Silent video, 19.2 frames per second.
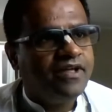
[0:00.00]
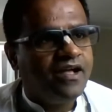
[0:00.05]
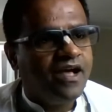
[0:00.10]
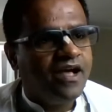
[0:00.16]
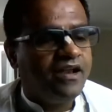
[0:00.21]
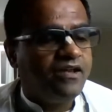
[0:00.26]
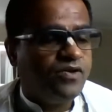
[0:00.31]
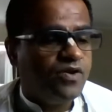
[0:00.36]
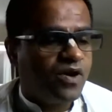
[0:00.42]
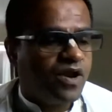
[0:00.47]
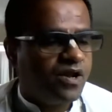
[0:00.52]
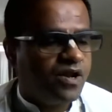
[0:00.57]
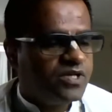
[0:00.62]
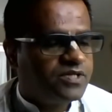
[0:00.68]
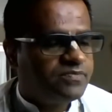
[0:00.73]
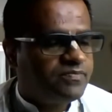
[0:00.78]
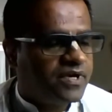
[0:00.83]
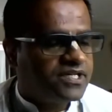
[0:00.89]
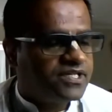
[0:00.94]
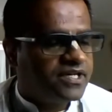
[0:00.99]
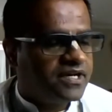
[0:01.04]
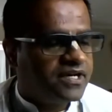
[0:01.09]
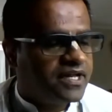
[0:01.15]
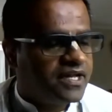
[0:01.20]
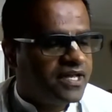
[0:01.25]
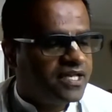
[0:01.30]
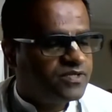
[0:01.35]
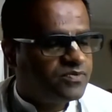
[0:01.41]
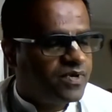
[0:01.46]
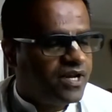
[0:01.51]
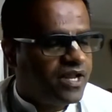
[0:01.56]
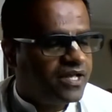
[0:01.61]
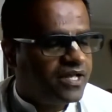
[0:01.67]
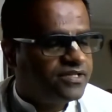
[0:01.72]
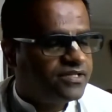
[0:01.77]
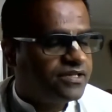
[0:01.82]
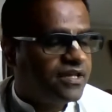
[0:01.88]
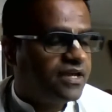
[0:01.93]
And you are always frustrated as well,
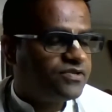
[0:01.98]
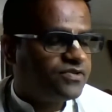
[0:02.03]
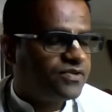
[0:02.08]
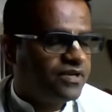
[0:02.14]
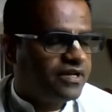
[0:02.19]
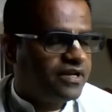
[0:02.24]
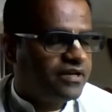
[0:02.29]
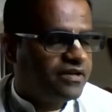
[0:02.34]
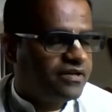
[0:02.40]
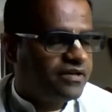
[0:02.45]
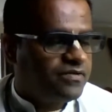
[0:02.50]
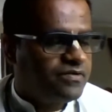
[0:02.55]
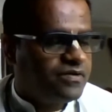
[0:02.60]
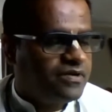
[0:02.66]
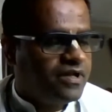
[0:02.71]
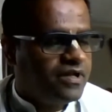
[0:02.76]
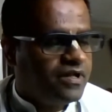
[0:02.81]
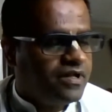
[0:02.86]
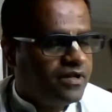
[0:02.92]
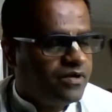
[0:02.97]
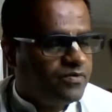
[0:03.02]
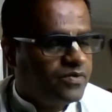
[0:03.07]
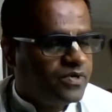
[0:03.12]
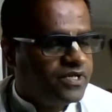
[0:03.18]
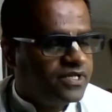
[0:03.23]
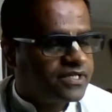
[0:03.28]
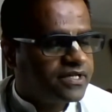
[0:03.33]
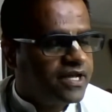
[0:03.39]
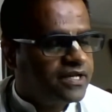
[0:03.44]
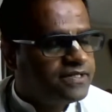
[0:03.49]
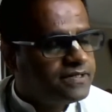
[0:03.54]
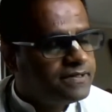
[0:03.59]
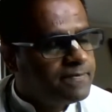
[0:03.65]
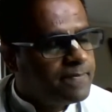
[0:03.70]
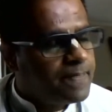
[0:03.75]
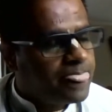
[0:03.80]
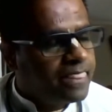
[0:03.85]
as actually, we discussed.